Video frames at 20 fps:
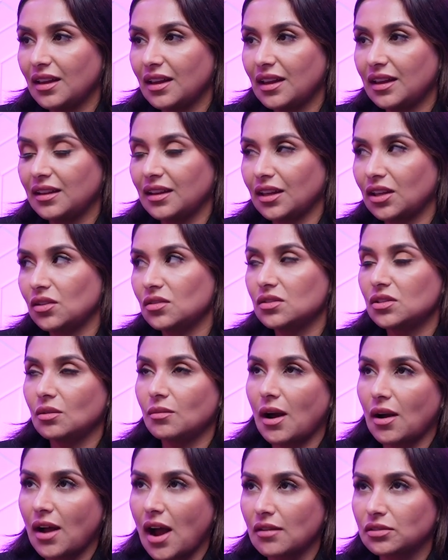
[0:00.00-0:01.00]
And like you zoom
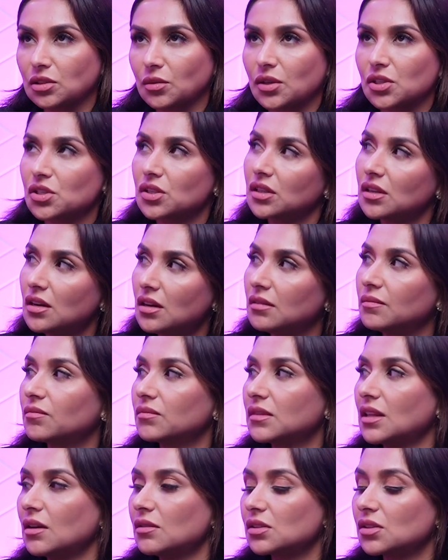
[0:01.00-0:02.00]
out afterwards. You're like, oh,
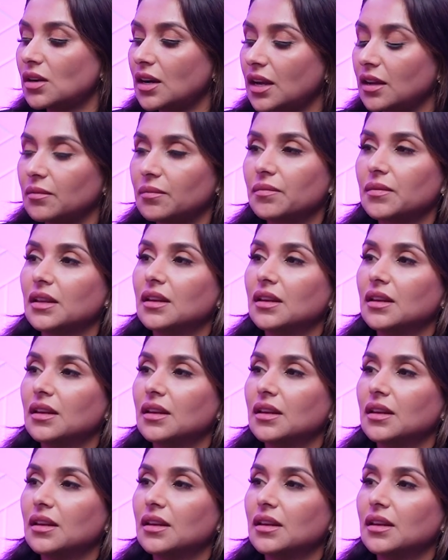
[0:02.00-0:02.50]
that was great.